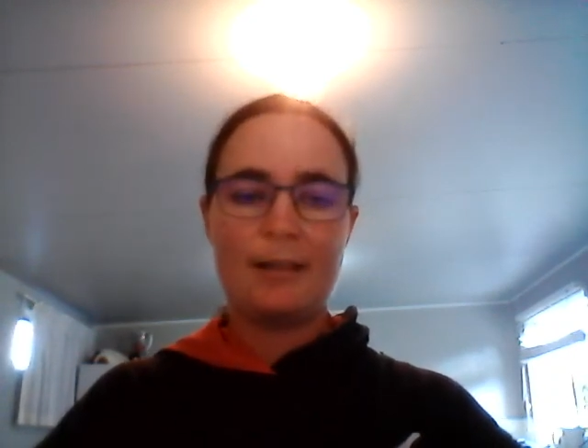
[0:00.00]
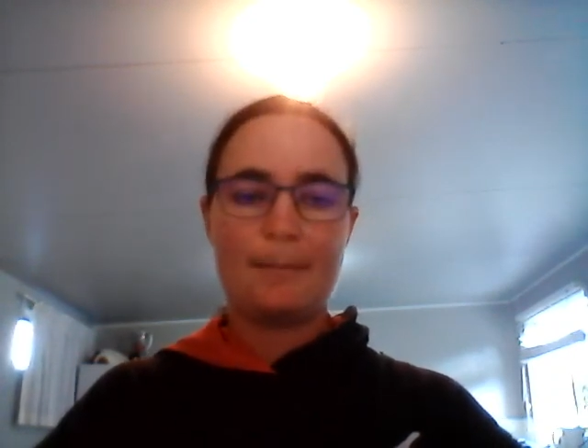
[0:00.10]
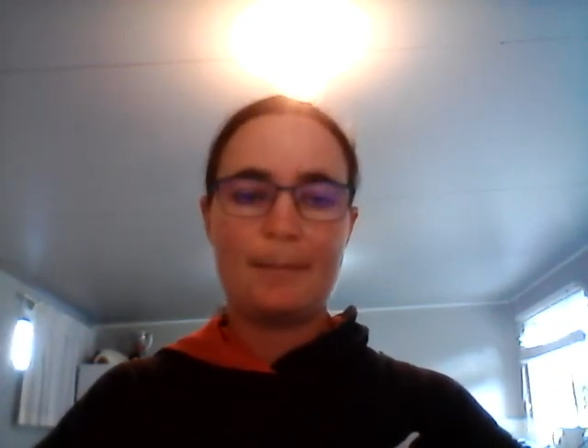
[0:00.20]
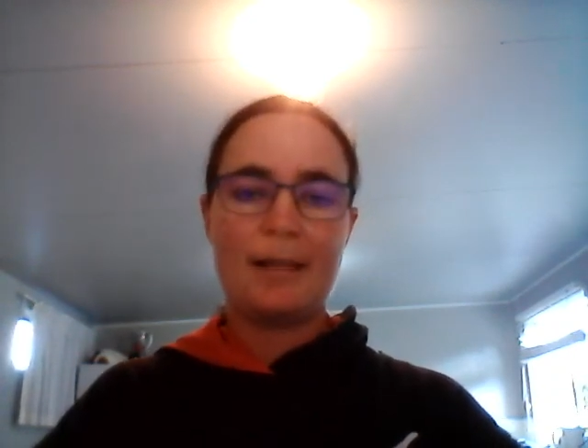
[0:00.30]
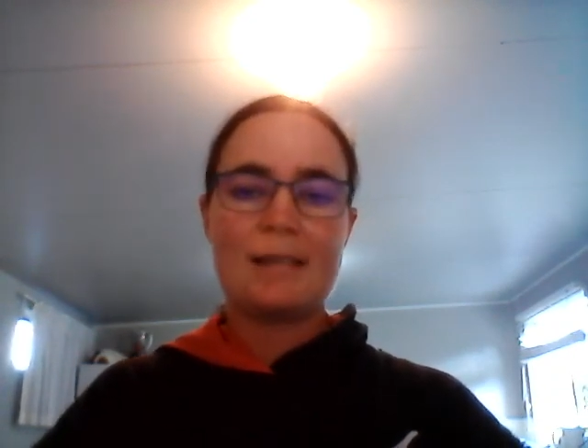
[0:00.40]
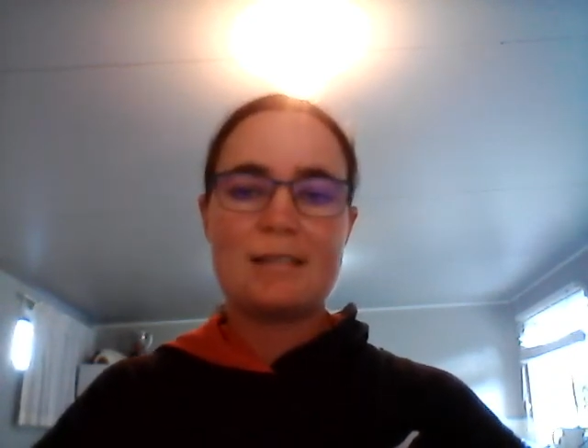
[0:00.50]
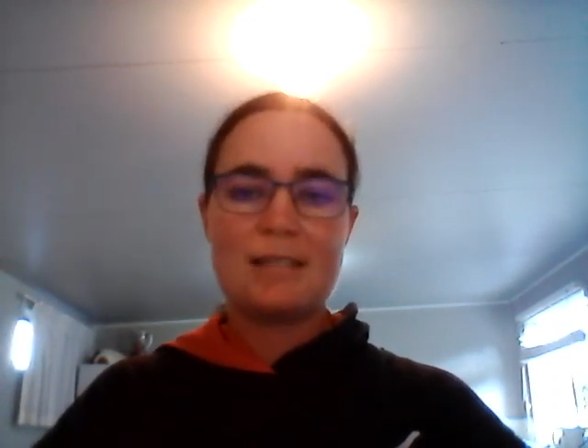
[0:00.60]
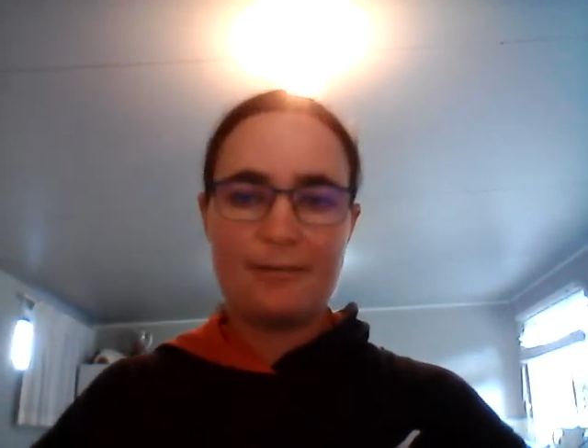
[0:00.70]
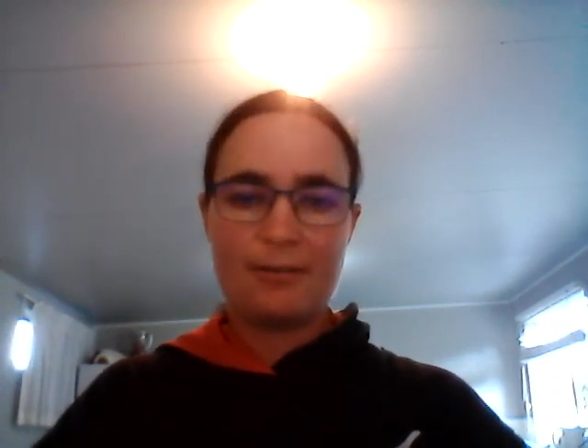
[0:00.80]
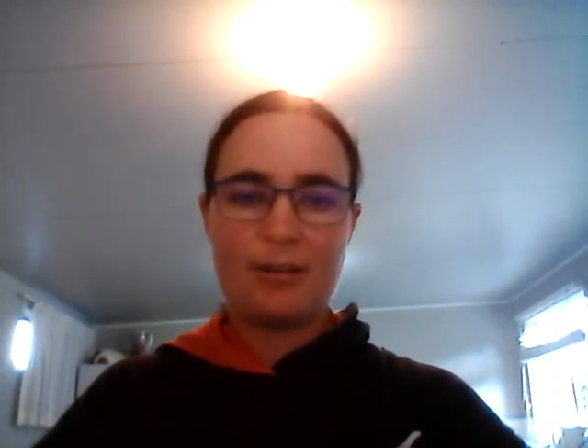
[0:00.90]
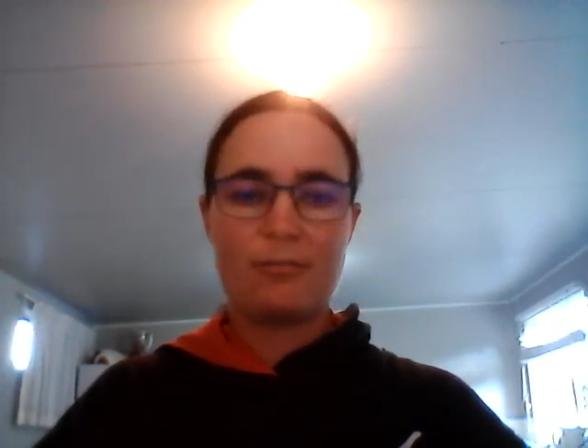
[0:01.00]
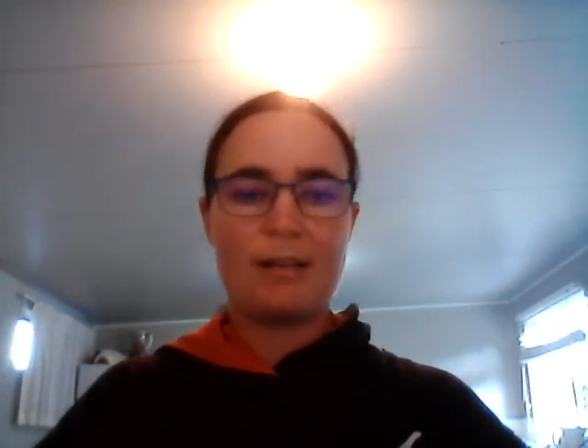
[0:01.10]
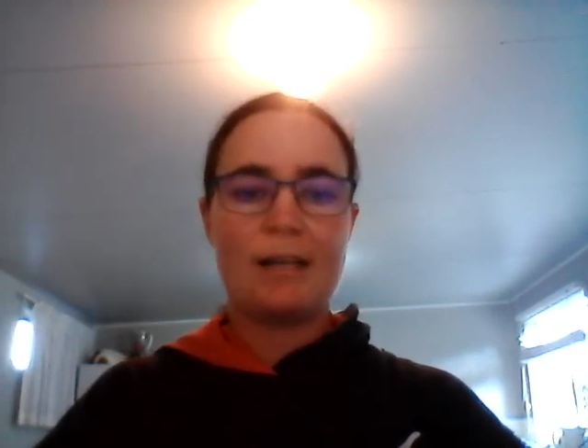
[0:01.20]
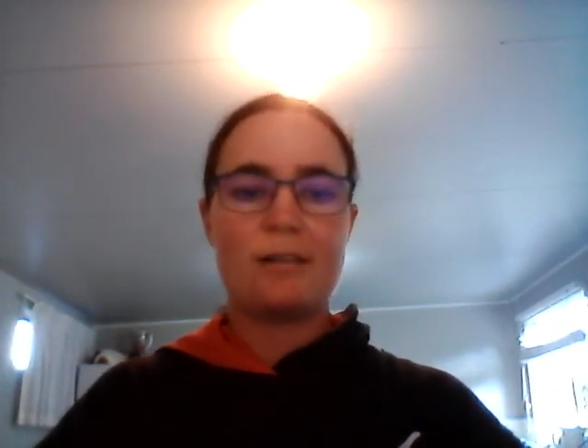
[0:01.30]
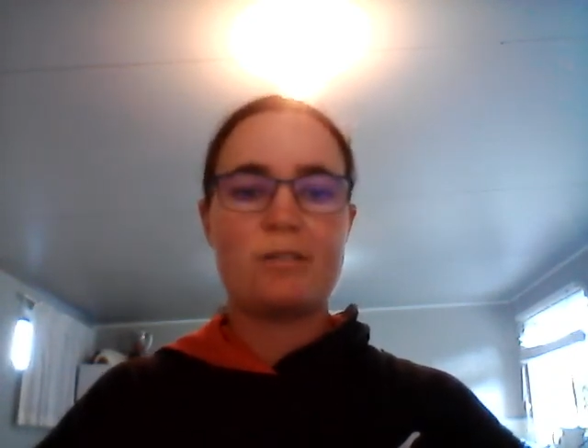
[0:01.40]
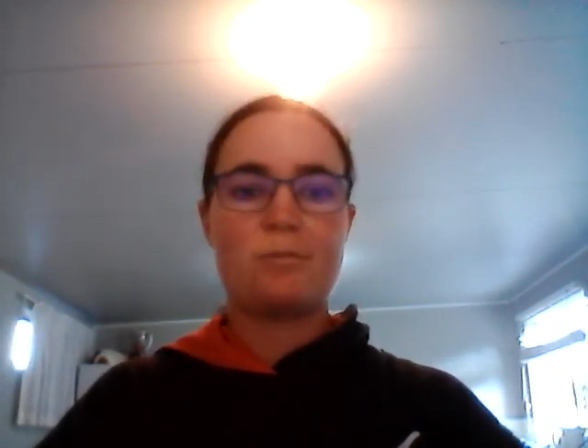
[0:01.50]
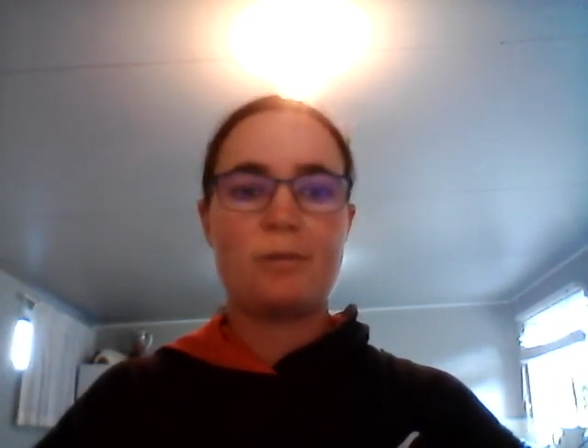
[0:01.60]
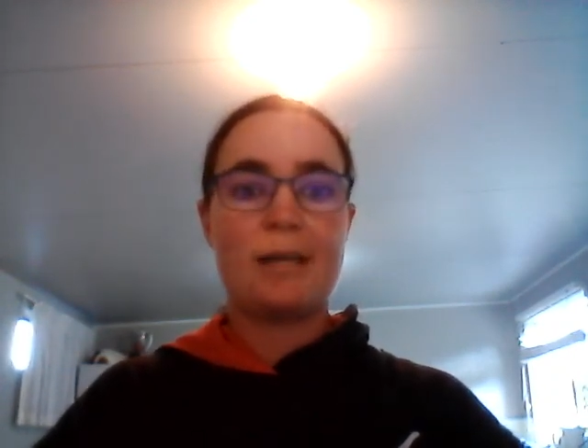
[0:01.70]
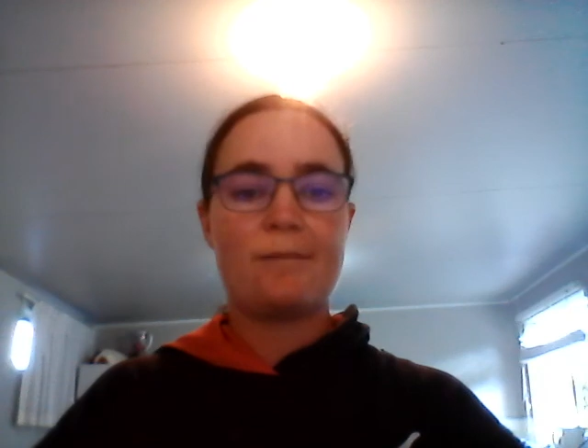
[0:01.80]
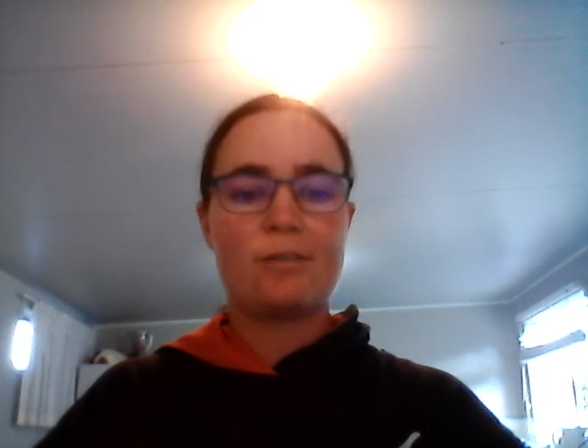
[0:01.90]
Plan definite rounds
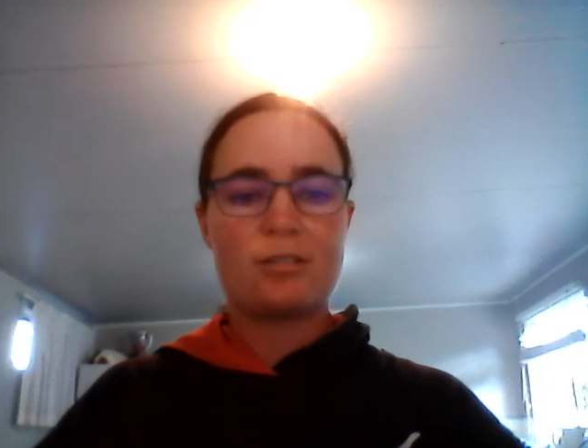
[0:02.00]
where I have a